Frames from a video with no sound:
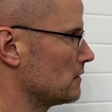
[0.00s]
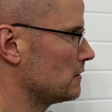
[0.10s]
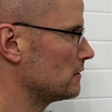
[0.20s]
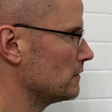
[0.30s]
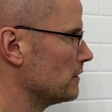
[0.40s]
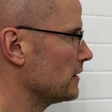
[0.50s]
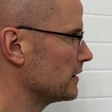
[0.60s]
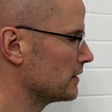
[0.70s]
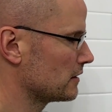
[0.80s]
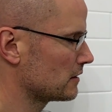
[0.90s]
All right.
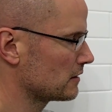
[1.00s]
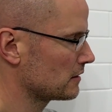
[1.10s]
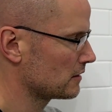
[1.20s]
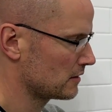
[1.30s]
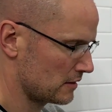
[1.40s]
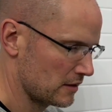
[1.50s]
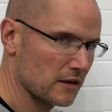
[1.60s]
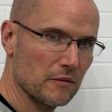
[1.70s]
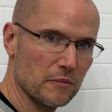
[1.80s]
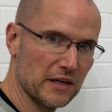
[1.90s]

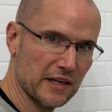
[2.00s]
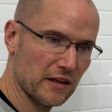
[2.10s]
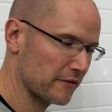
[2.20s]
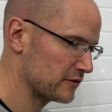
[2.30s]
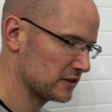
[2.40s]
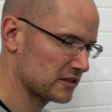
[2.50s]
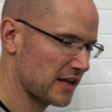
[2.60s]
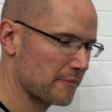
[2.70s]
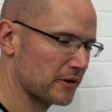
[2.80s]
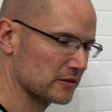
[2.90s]
Man, I love these
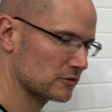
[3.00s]
snap-on